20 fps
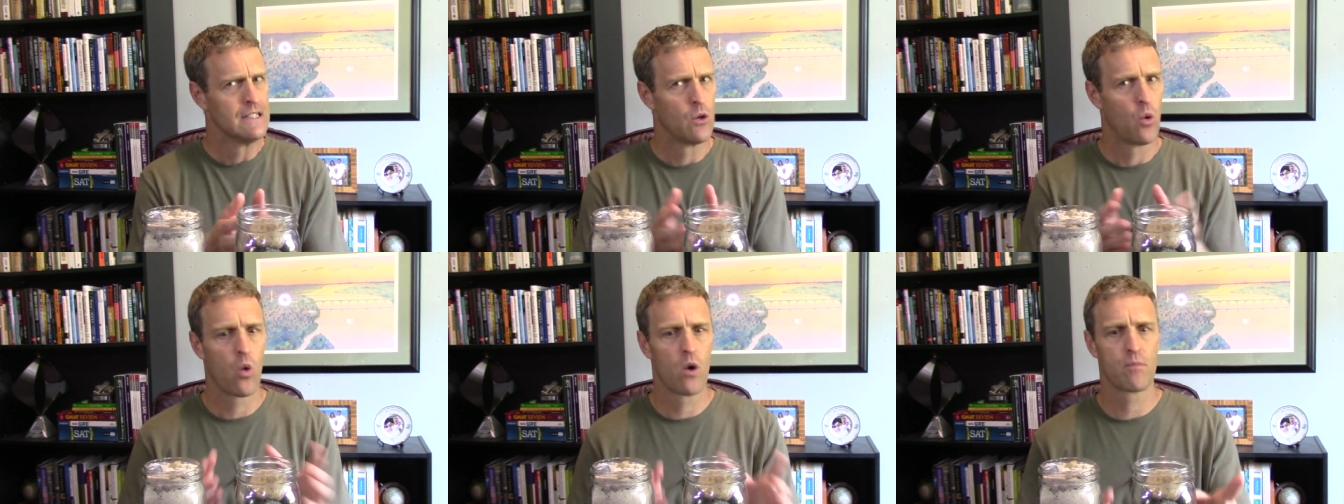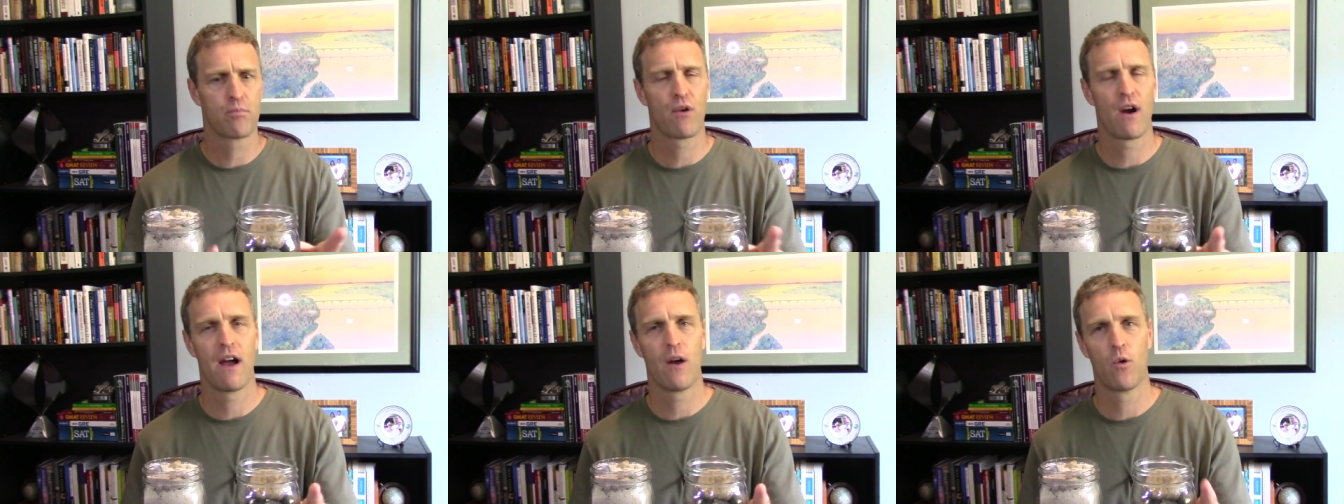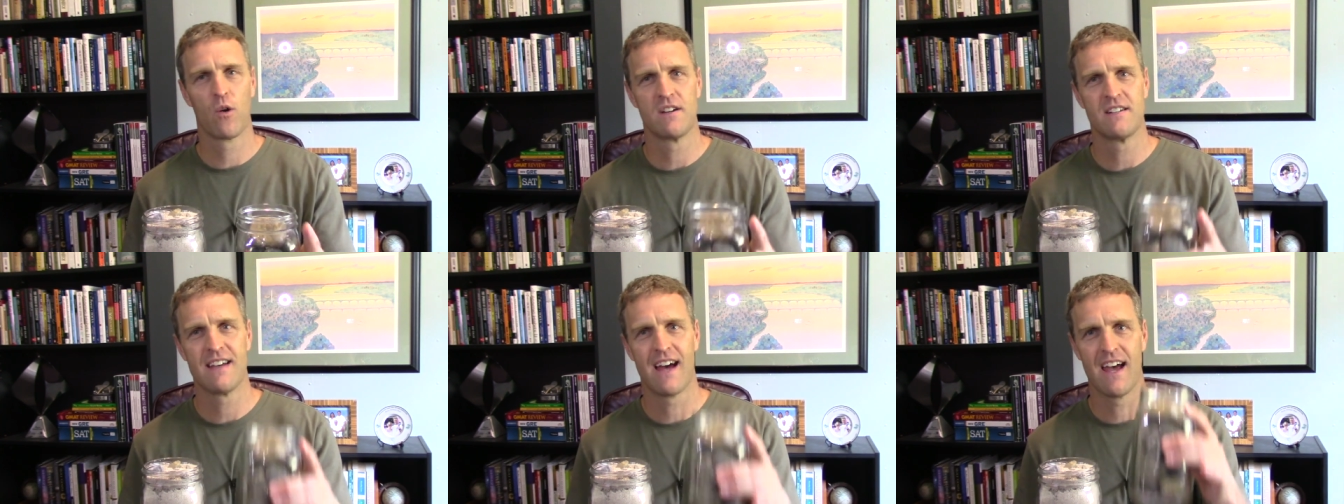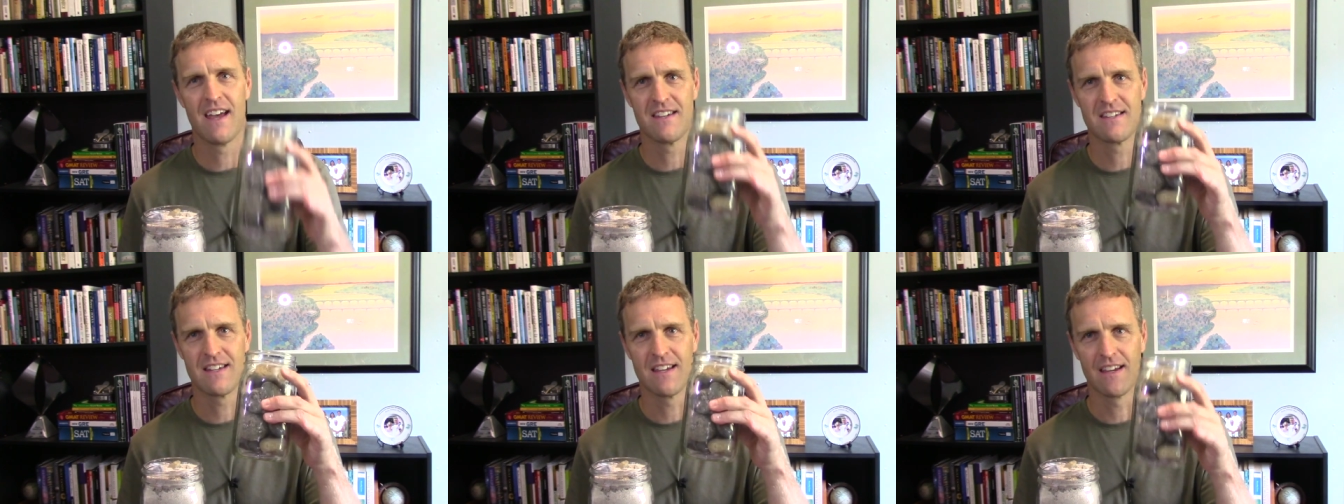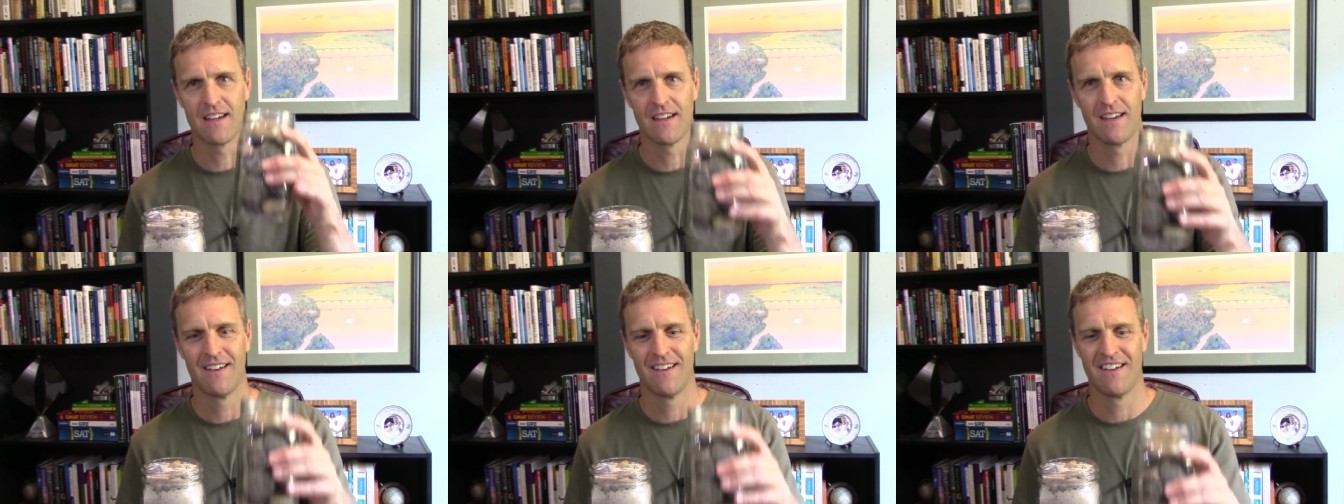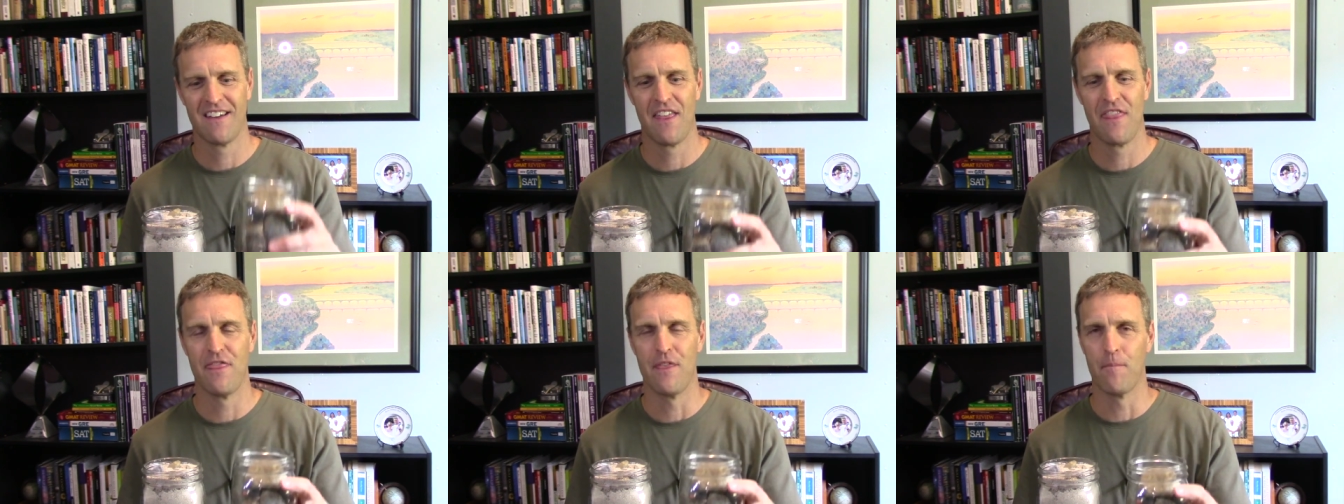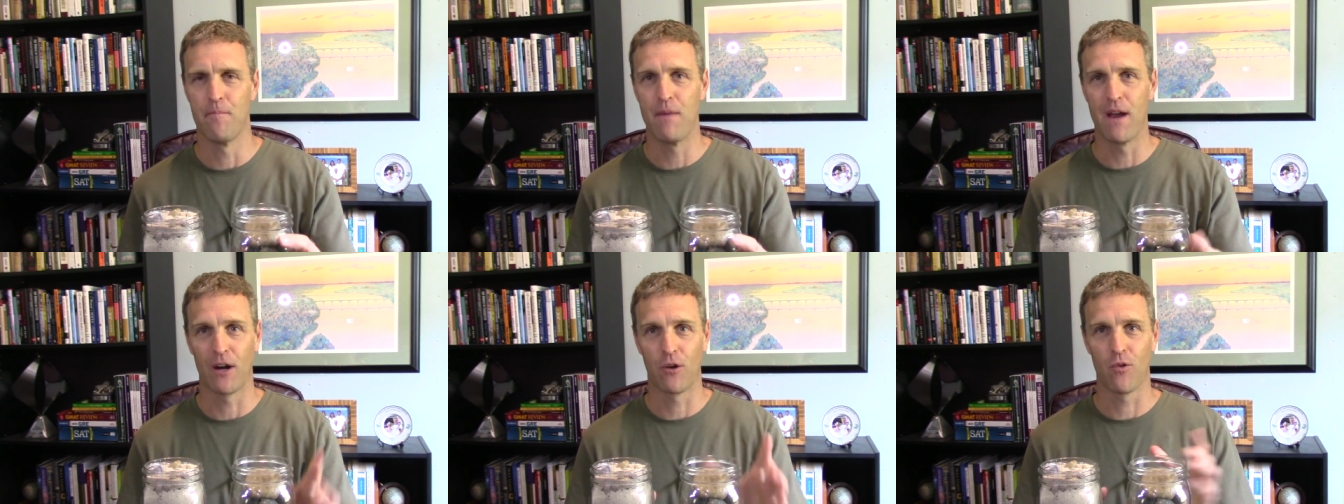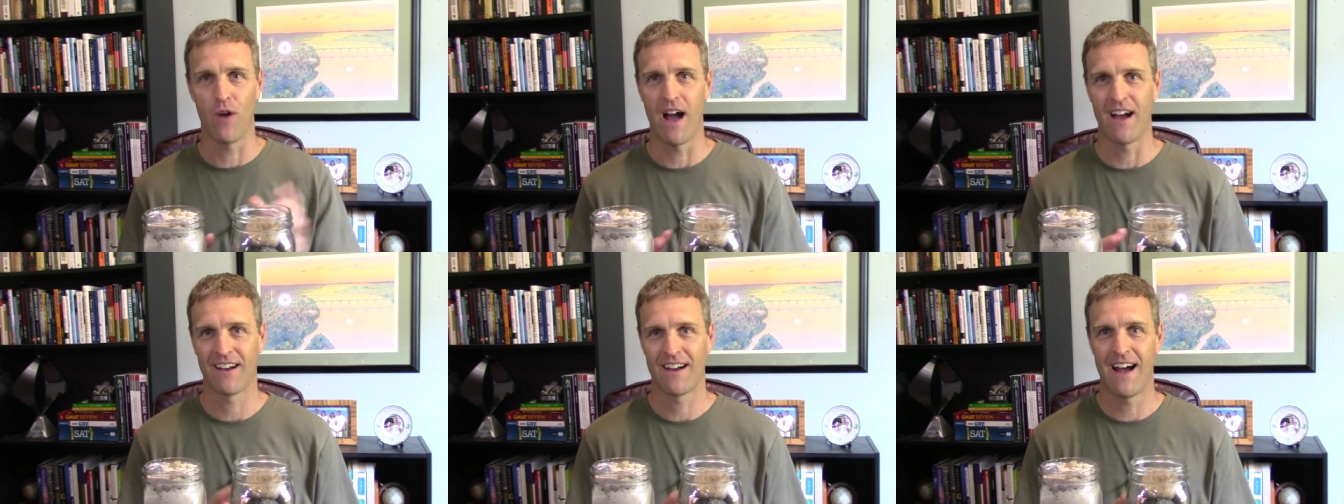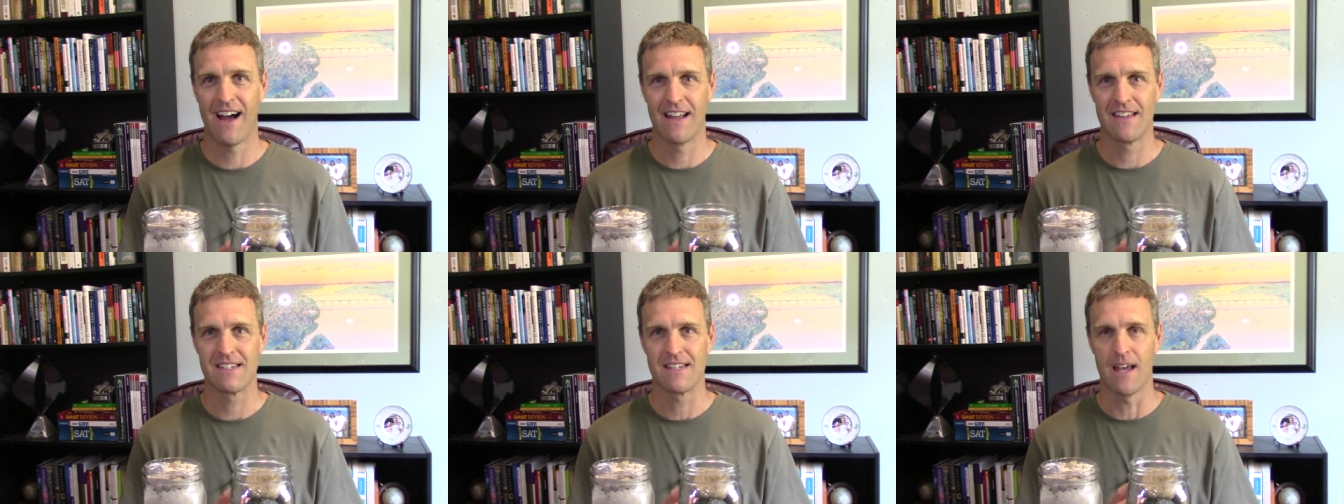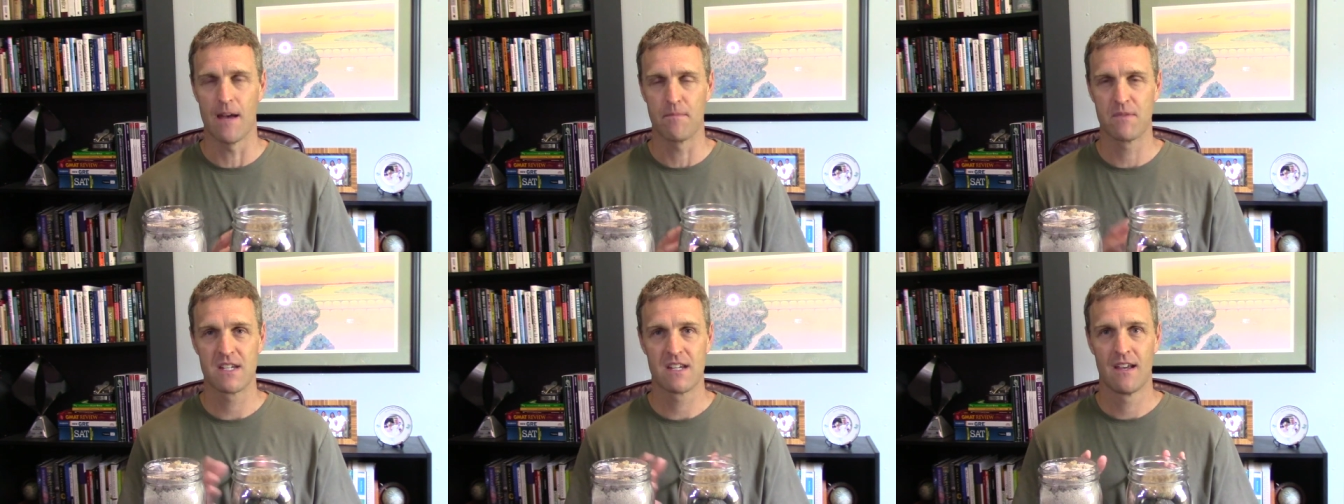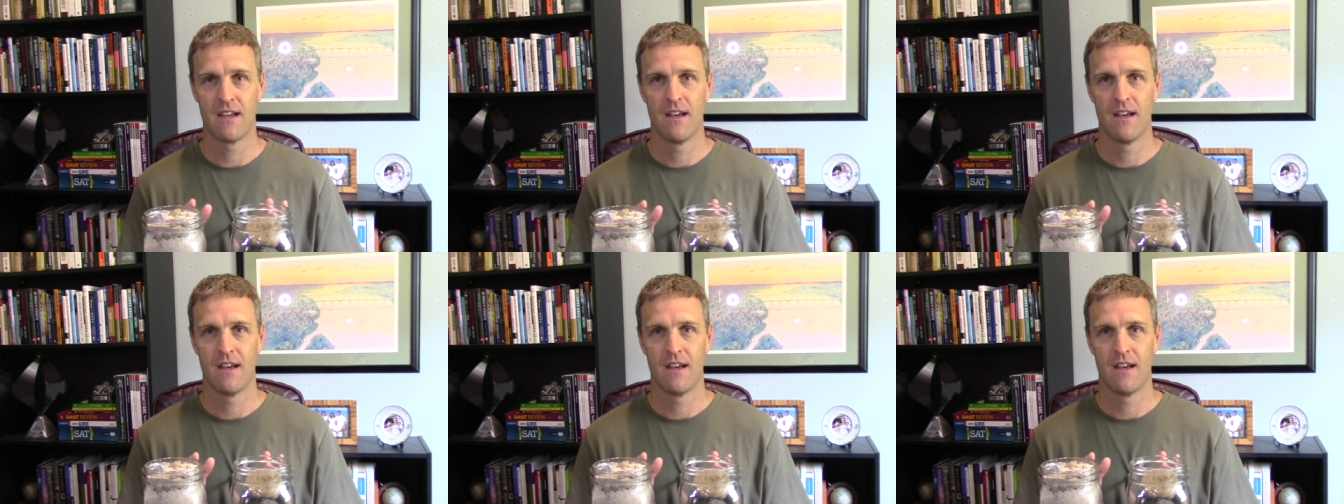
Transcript: or prioritizing the big rock concepts?